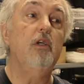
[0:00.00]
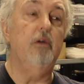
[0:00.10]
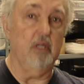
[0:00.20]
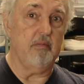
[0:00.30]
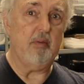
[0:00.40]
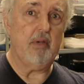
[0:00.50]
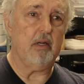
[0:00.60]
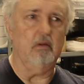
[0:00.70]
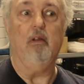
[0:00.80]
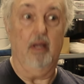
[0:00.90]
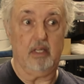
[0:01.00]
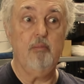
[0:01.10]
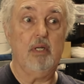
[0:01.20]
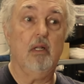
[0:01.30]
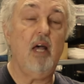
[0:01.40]
Could it be better? Yeah, it
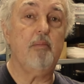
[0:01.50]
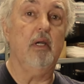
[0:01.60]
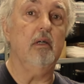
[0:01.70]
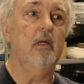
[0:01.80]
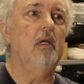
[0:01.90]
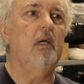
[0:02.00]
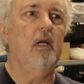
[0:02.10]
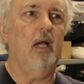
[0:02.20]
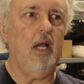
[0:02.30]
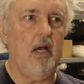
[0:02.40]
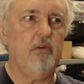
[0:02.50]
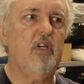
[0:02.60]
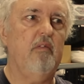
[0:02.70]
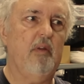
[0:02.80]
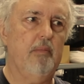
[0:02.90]
could be a lot better. How
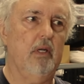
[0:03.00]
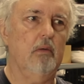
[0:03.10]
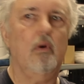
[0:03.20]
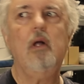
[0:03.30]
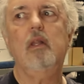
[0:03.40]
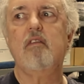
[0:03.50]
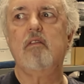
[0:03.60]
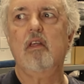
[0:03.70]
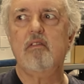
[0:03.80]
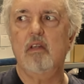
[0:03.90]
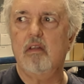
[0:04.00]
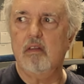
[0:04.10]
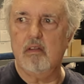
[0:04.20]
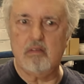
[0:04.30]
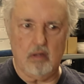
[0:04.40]
could it be better? Well, let's listen to
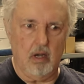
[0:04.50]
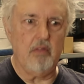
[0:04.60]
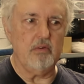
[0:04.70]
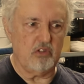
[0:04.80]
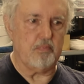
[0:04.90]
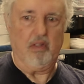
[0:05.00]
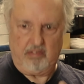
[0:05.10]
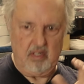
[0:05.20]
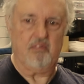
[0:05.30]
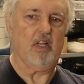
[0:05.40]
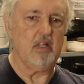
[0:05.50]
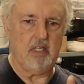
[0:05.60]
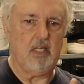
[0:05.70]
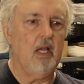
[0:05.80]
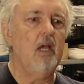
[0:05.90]
this other
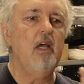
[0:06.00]
specifically